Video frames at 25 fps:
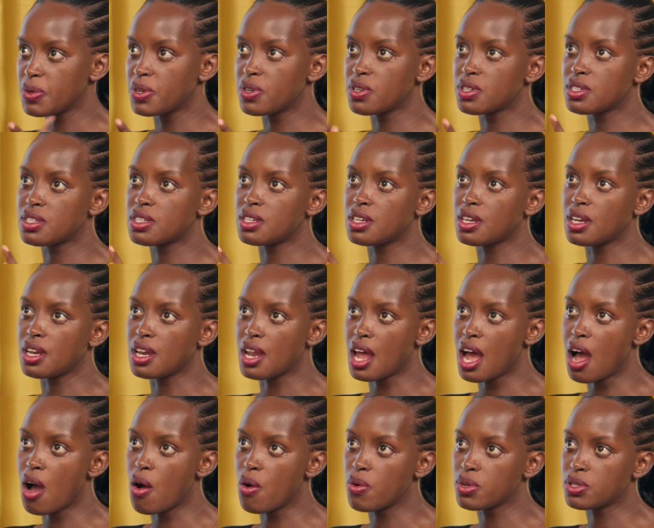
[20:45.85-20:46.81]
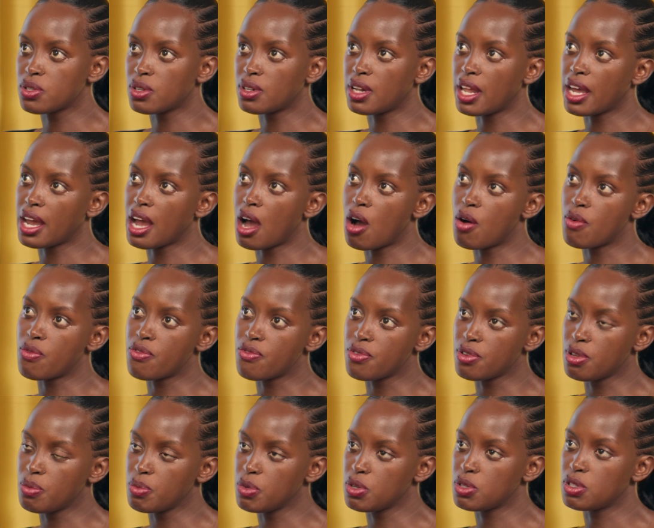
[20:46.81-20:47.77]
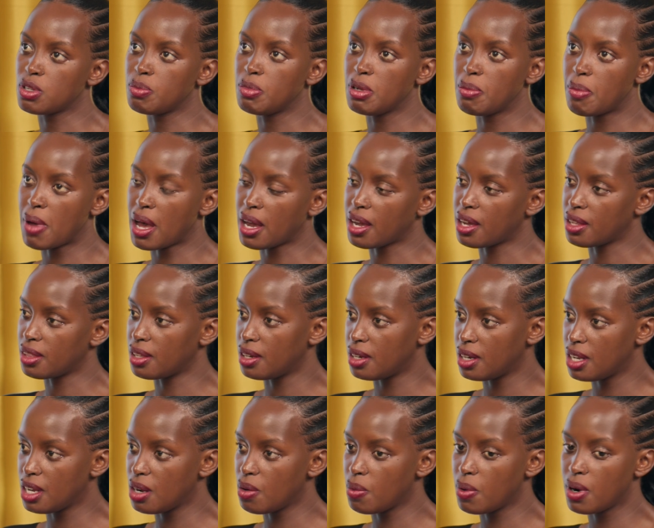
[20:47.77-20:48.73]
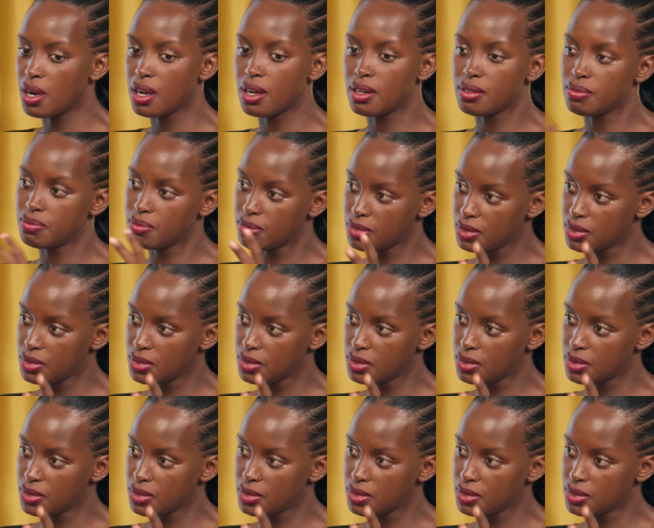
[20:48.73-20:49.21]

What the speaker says: because now it's not like how film used to be back in the day where